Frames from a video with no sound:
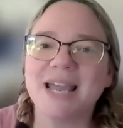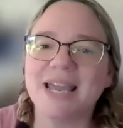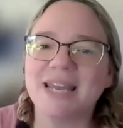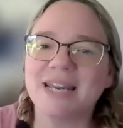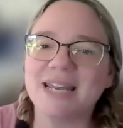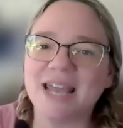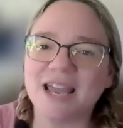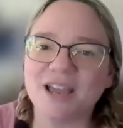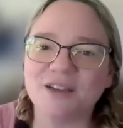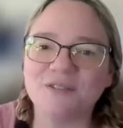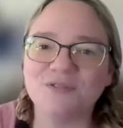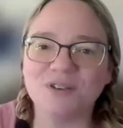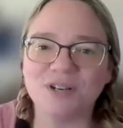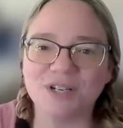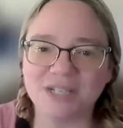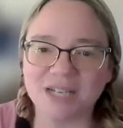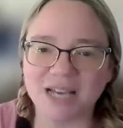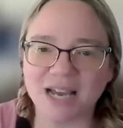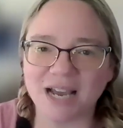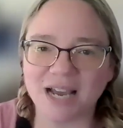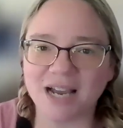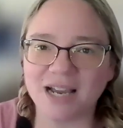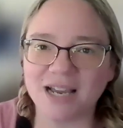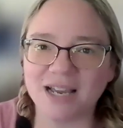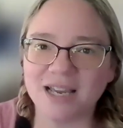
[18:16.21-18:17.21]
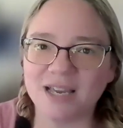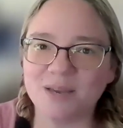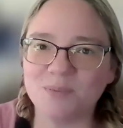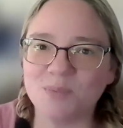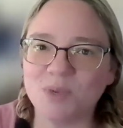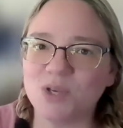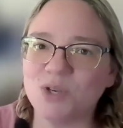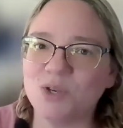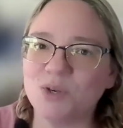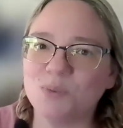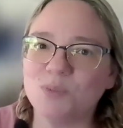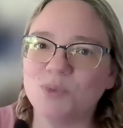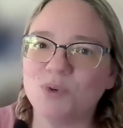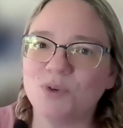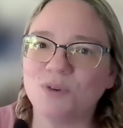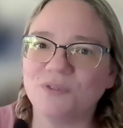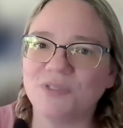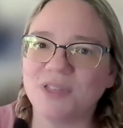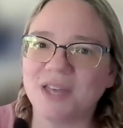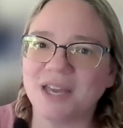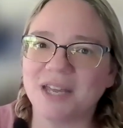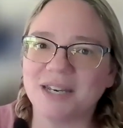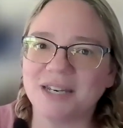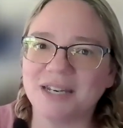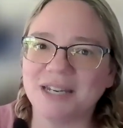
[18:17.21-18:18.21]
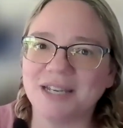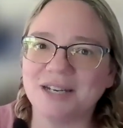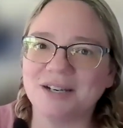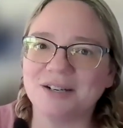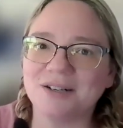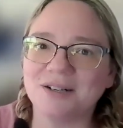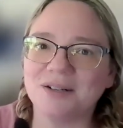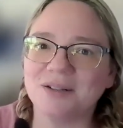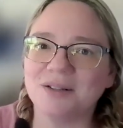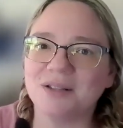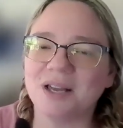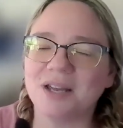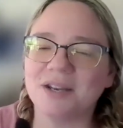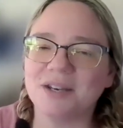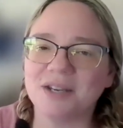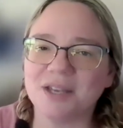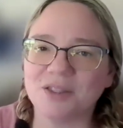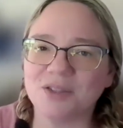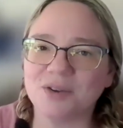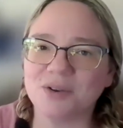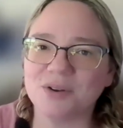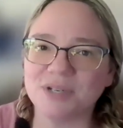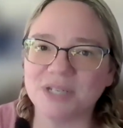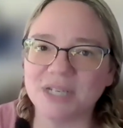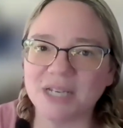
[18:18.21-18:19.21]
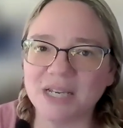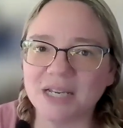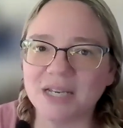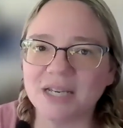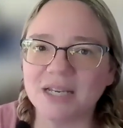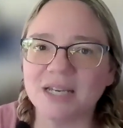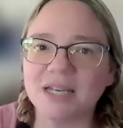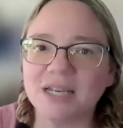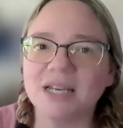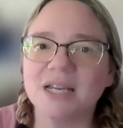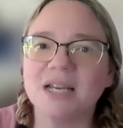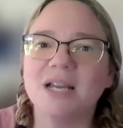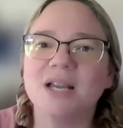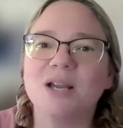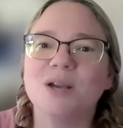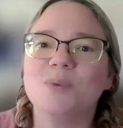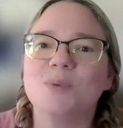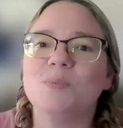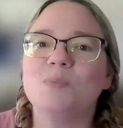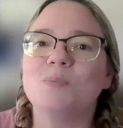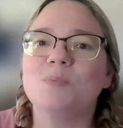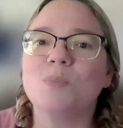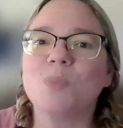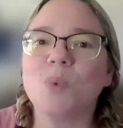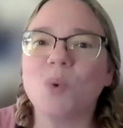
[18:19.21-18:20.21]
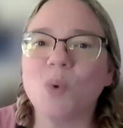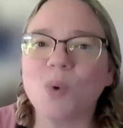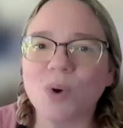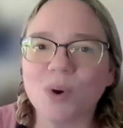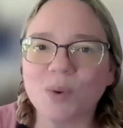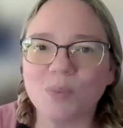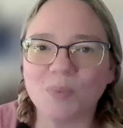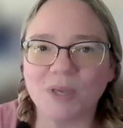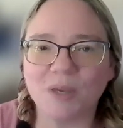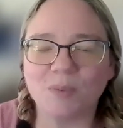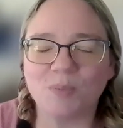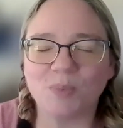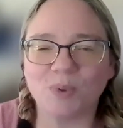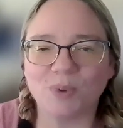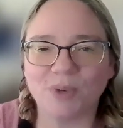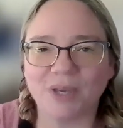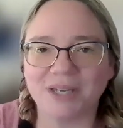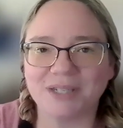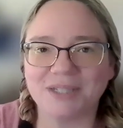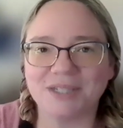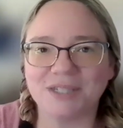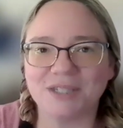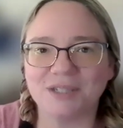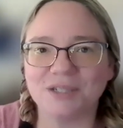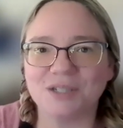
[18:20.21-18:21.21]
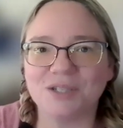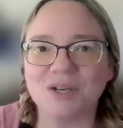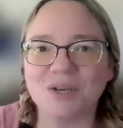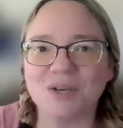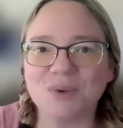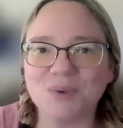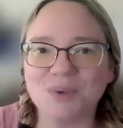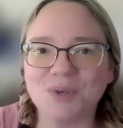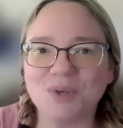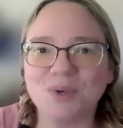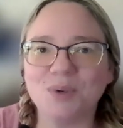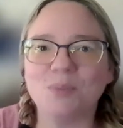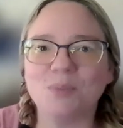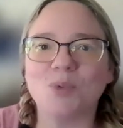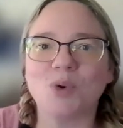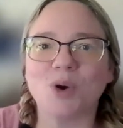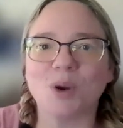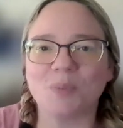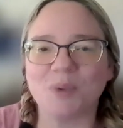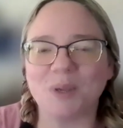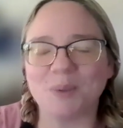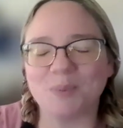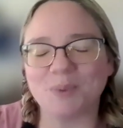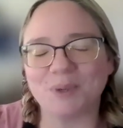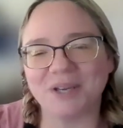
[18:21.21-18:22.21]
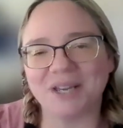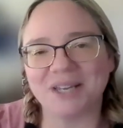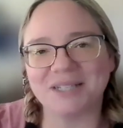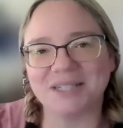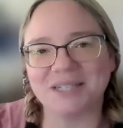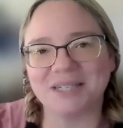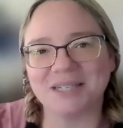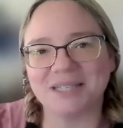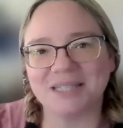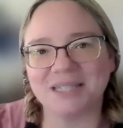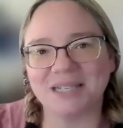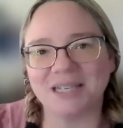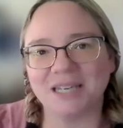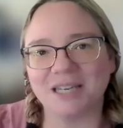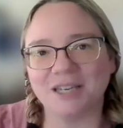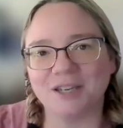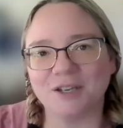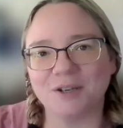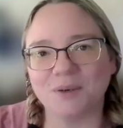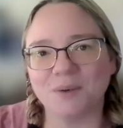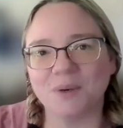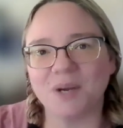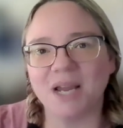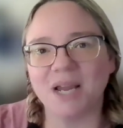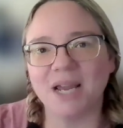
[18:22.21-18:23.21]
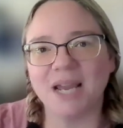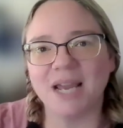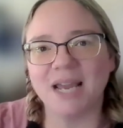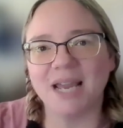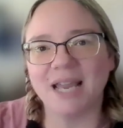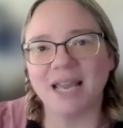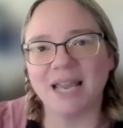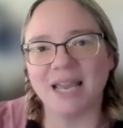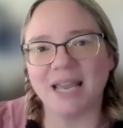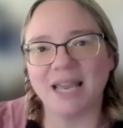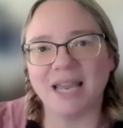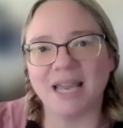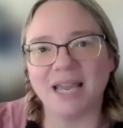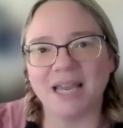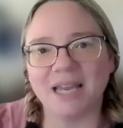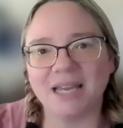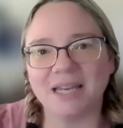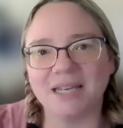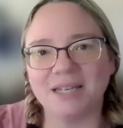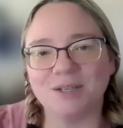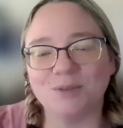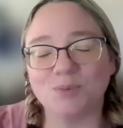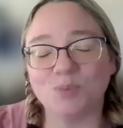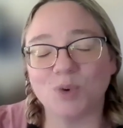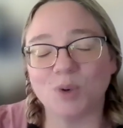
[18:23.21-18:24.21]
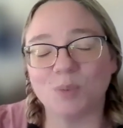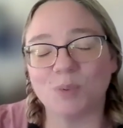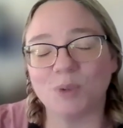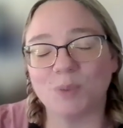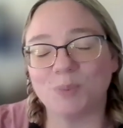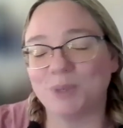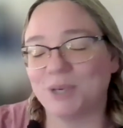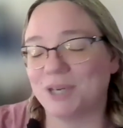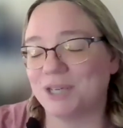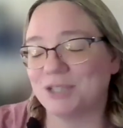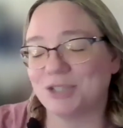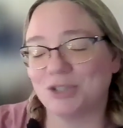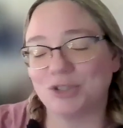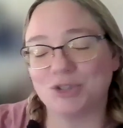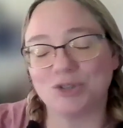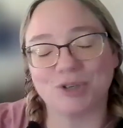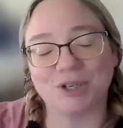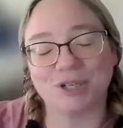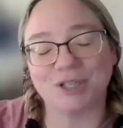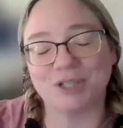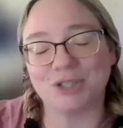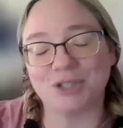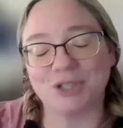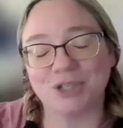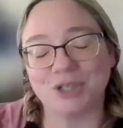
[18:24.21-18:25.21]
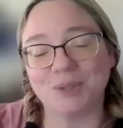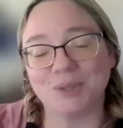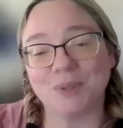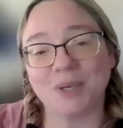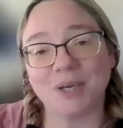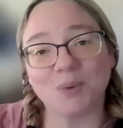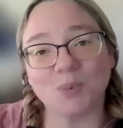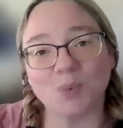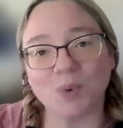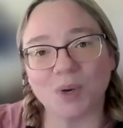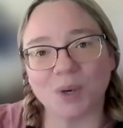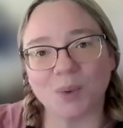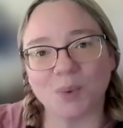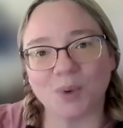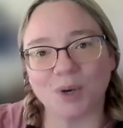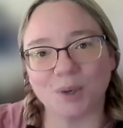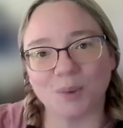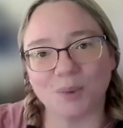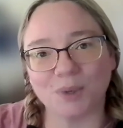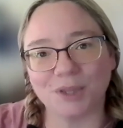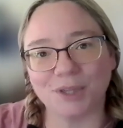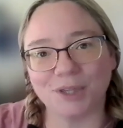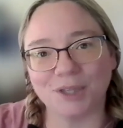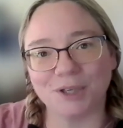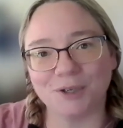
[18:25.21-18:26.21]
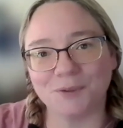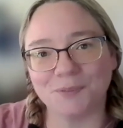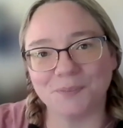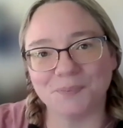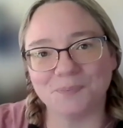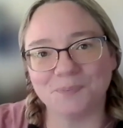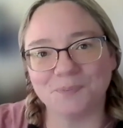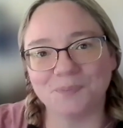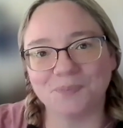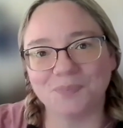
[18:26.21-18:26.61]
And every time you move that needle another tick, more people get to know you, more people get to see you, and more people get to trust you and want to work with you.